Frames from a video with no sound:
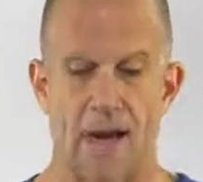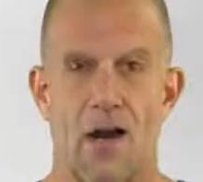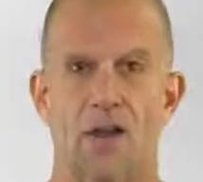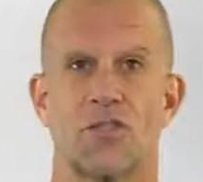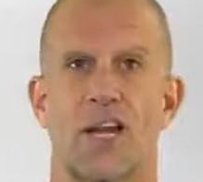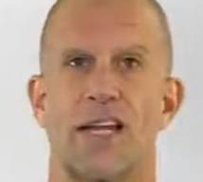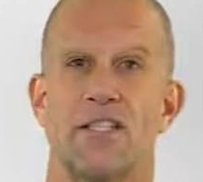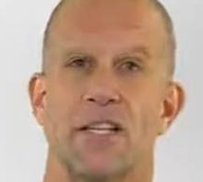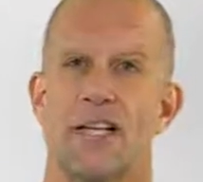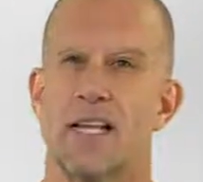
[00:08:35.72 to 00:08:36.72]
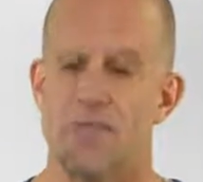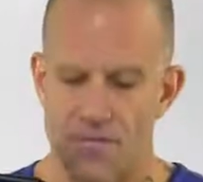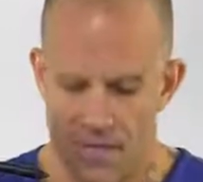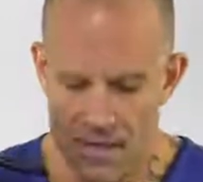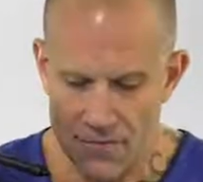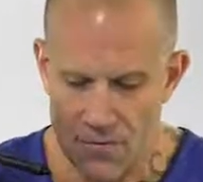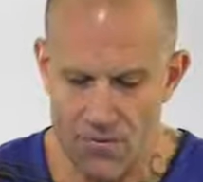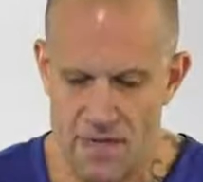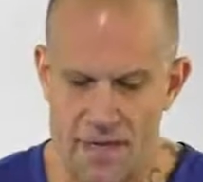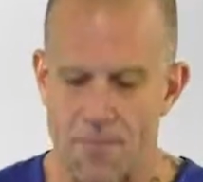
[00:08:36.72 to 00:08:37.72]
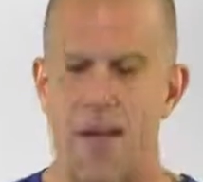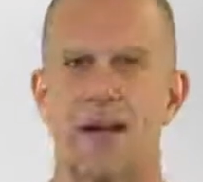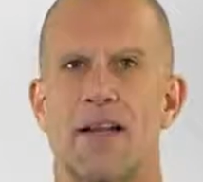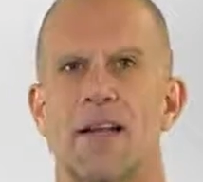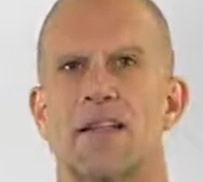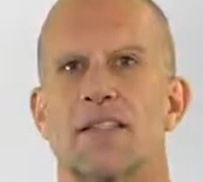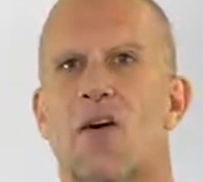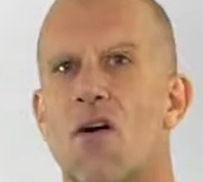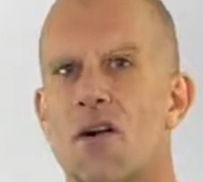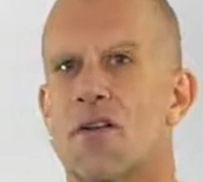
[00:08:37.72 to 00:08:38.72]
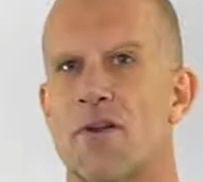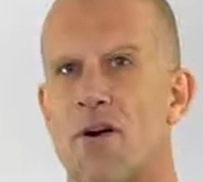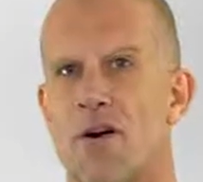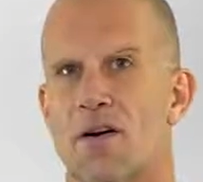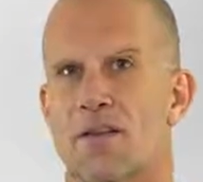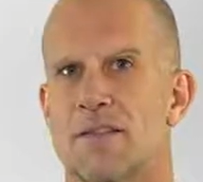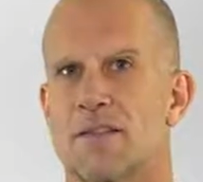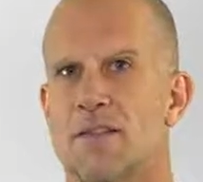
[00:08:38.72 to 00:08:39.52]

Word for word: are changing. And if, if you think about it at its heart of heart,